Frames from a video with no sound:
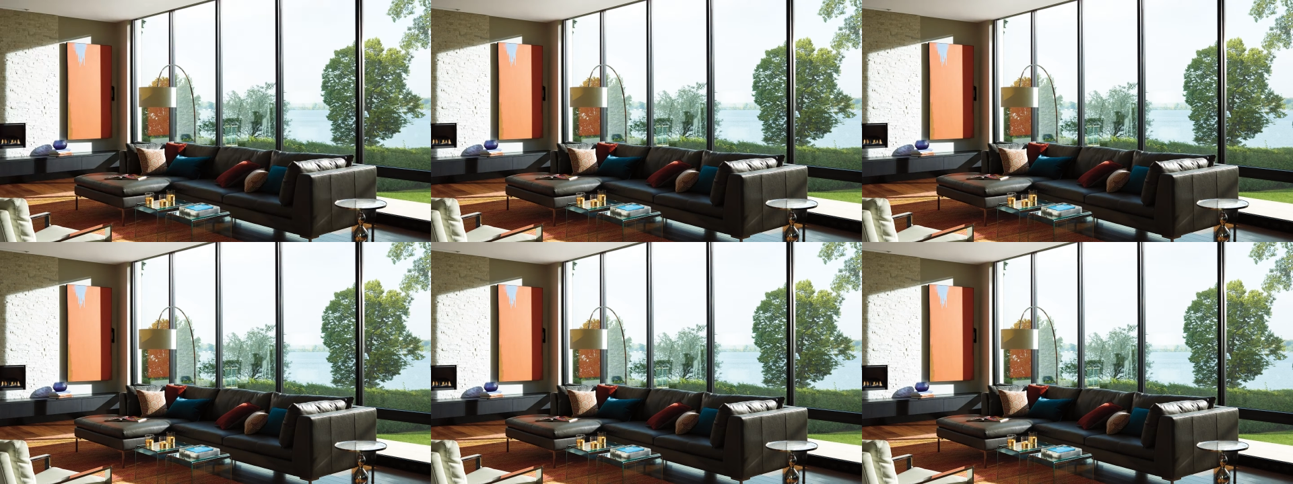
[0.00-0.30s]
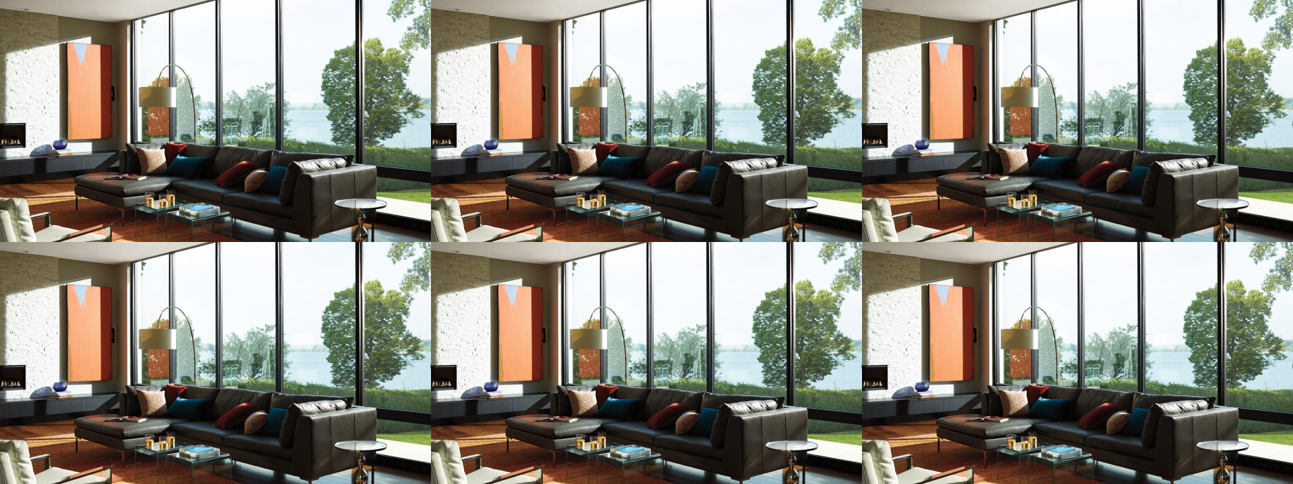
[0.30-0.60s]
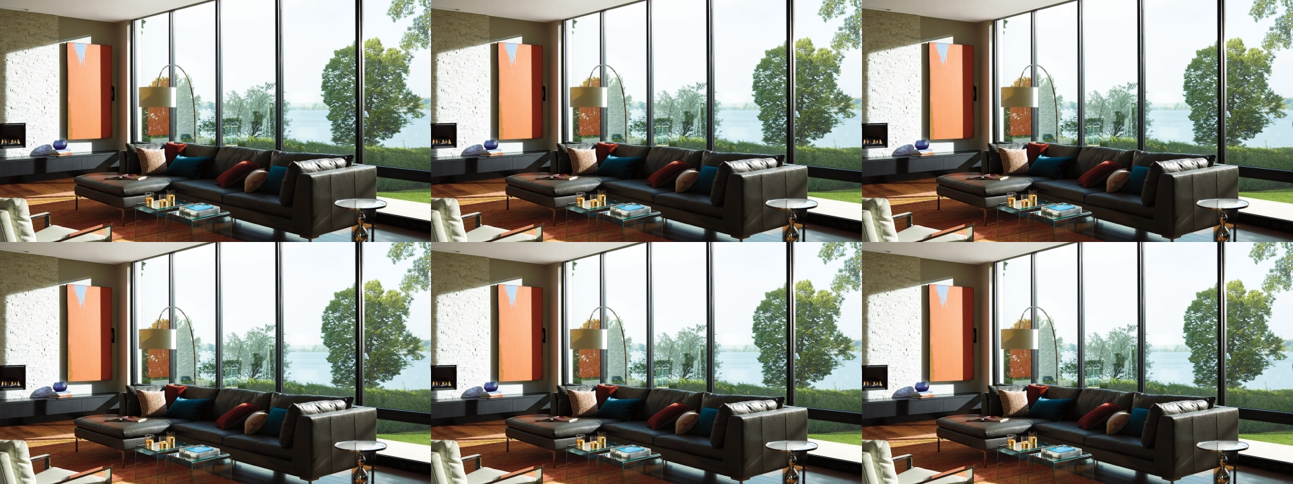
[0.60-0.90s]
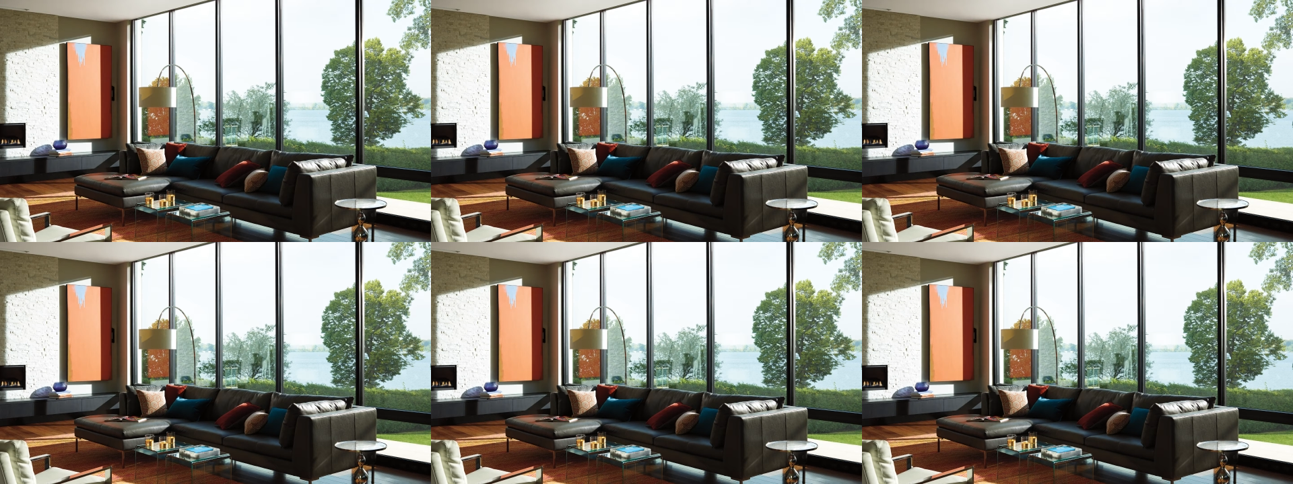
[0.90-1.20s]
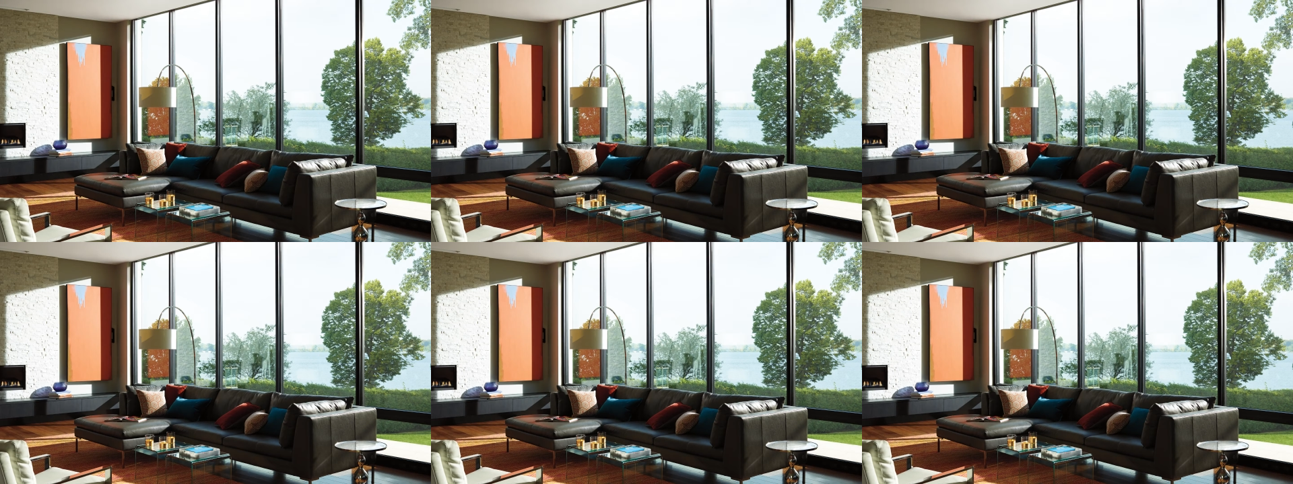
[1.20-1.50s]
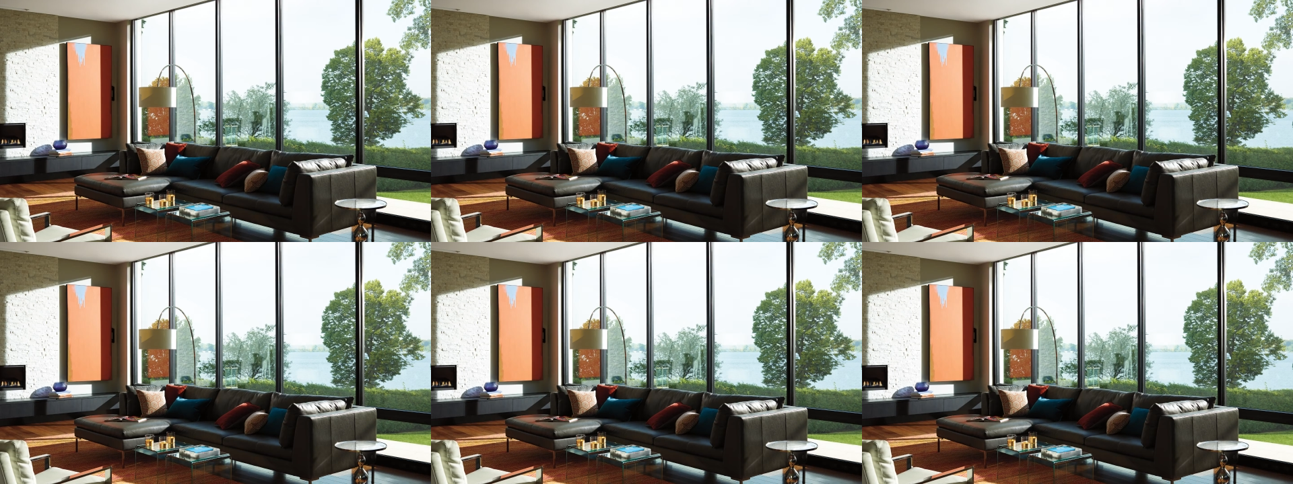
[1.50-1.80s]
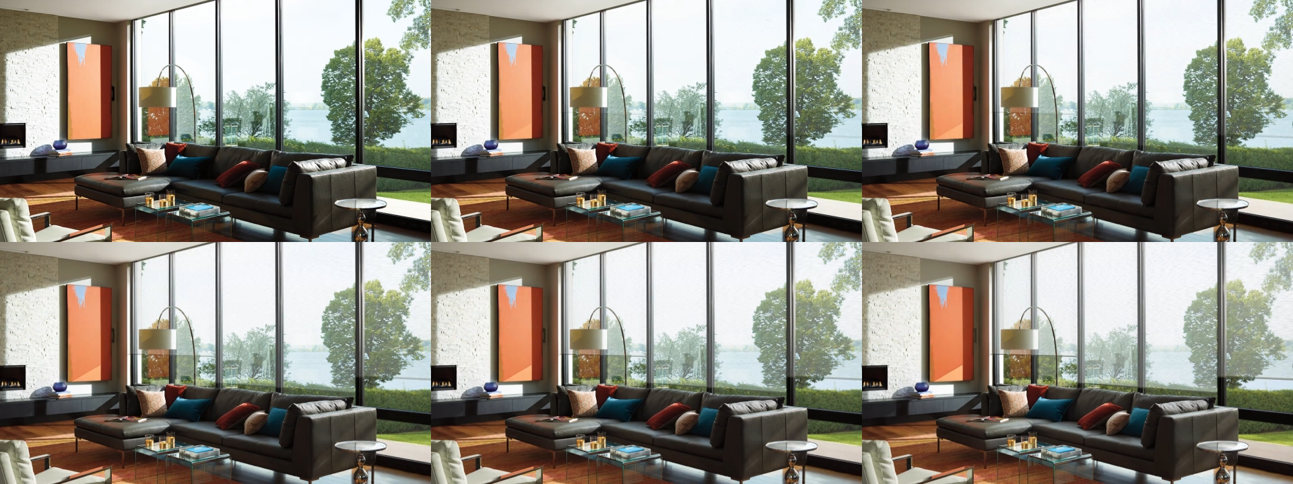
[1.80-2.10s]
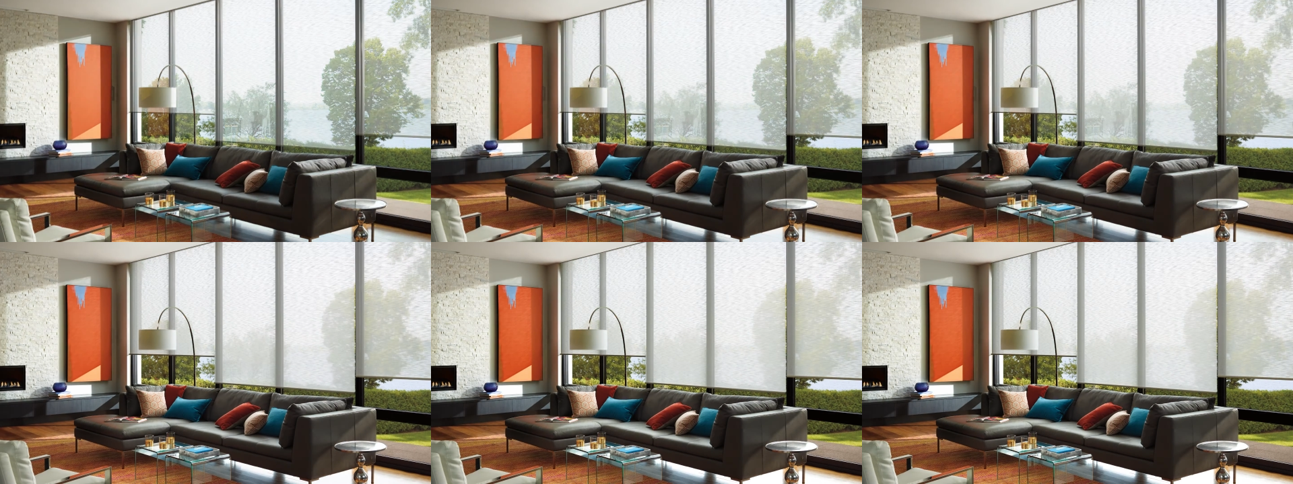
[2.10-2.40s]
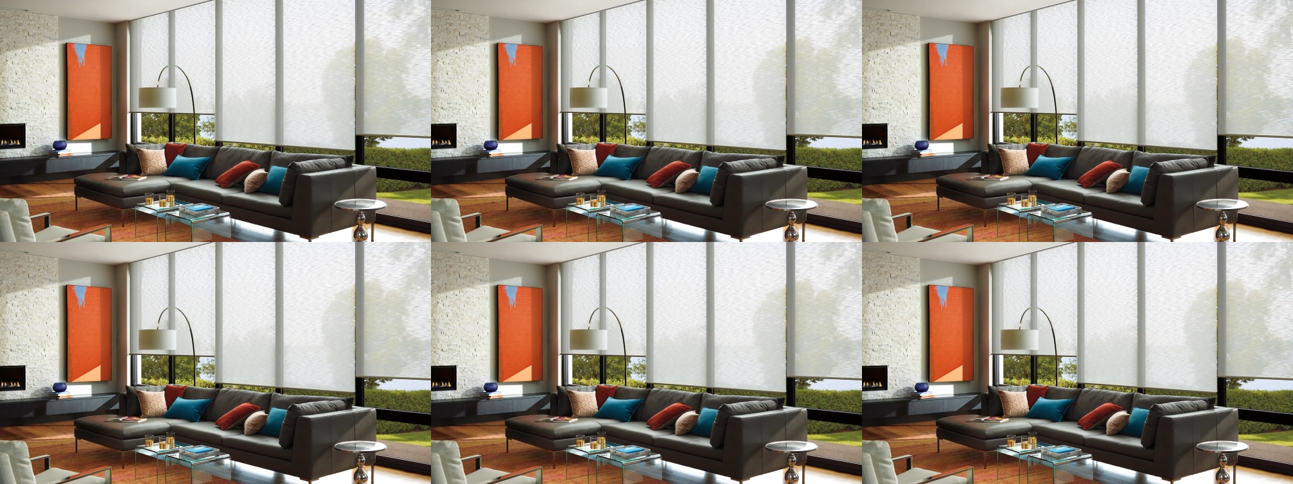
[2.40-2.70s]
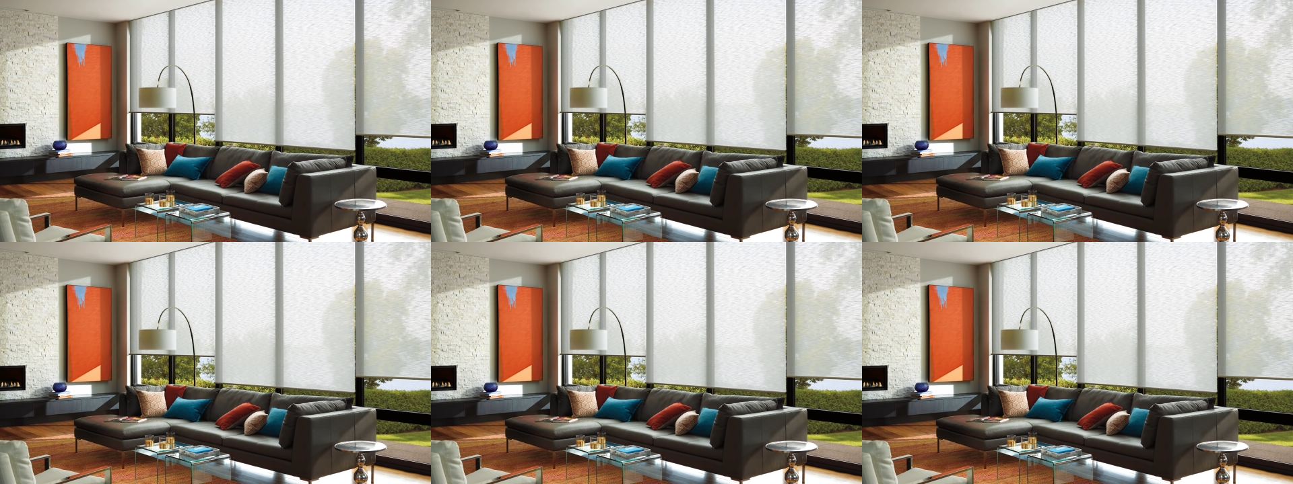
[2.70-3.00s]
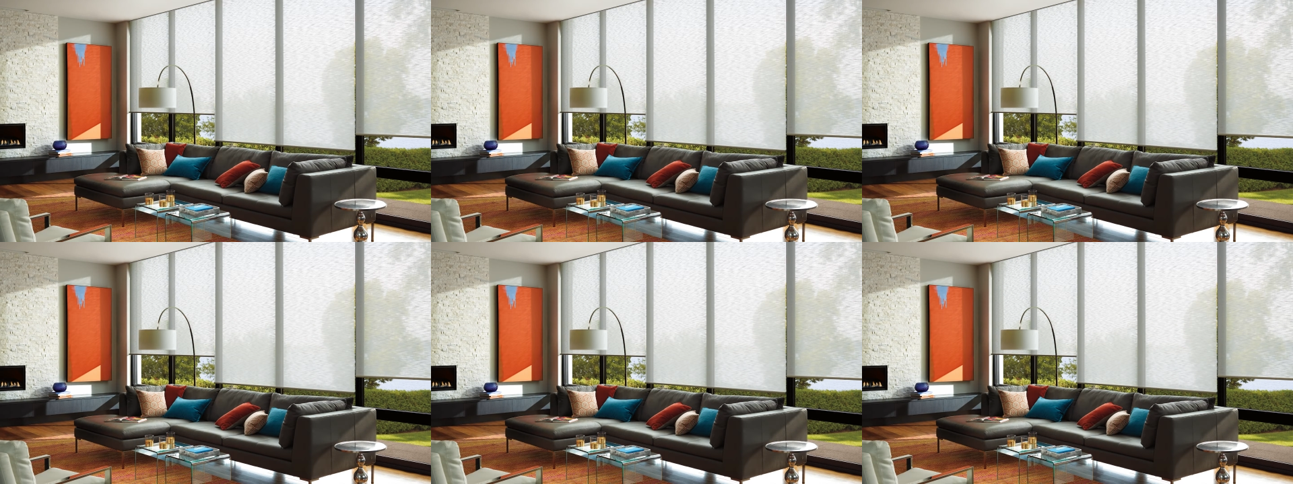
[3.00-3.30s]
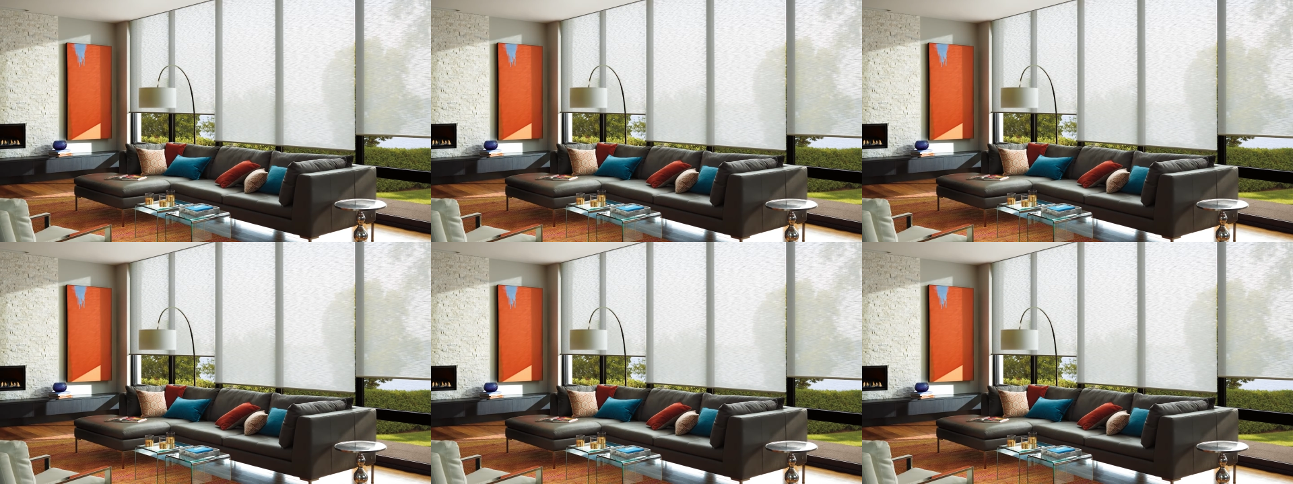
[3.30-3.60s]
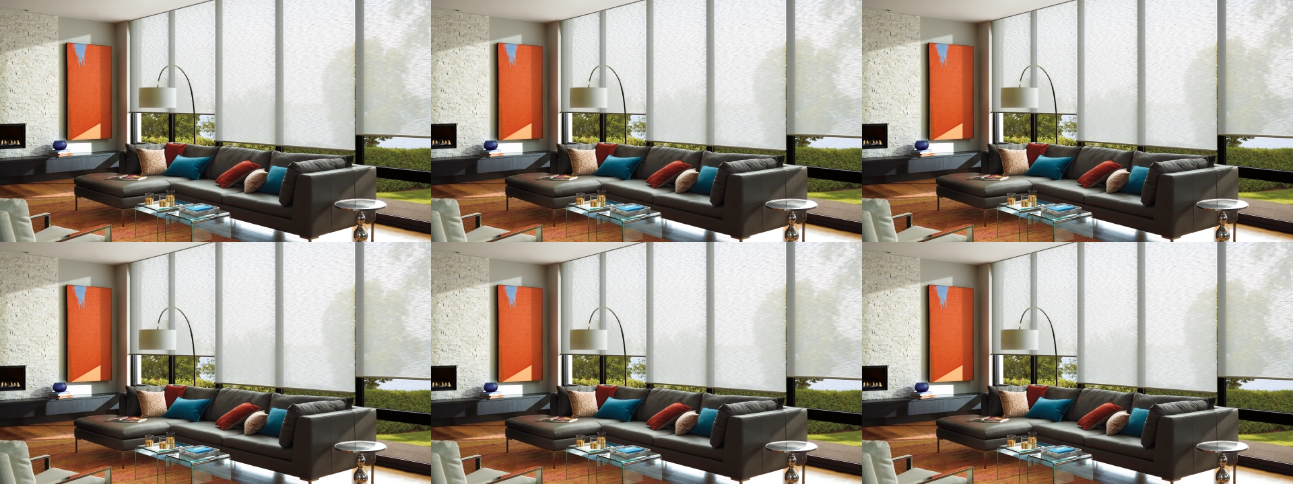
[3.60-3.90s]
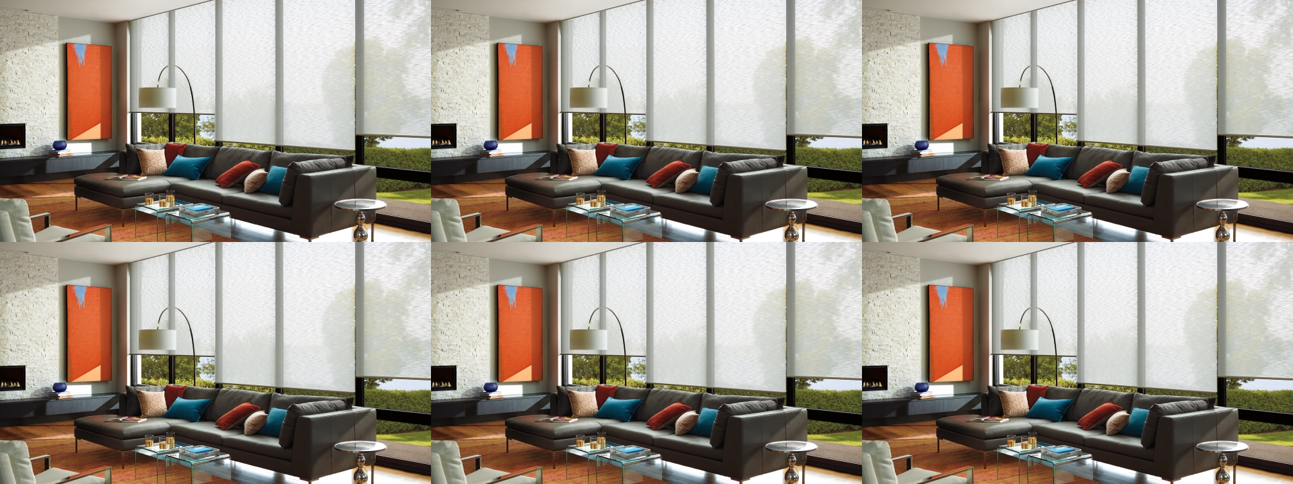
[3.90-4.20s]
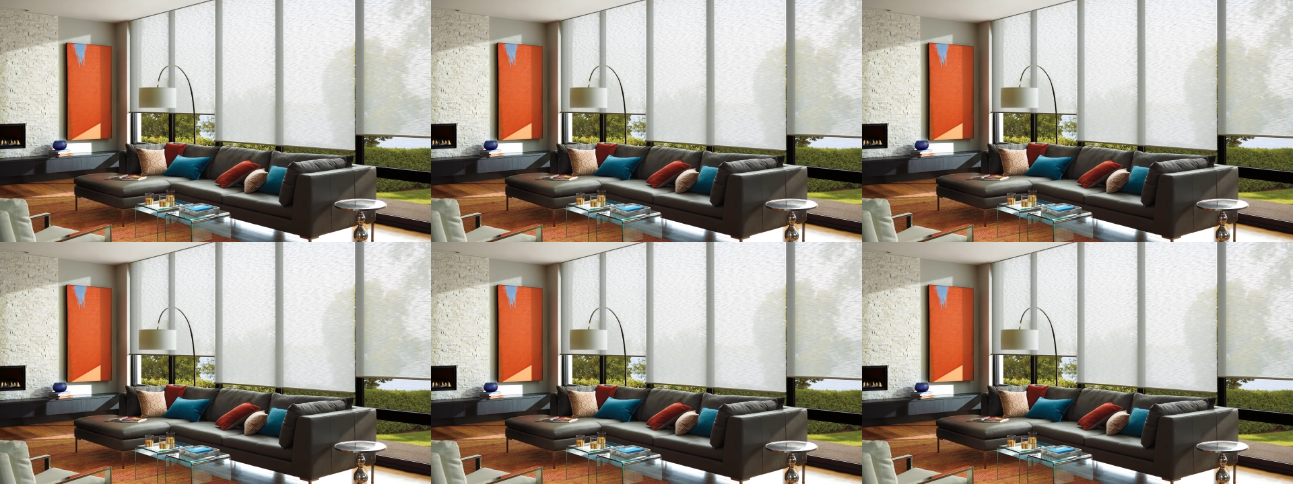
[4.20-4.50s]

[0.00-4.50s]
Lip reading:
No face is visible, so there are no lips to read.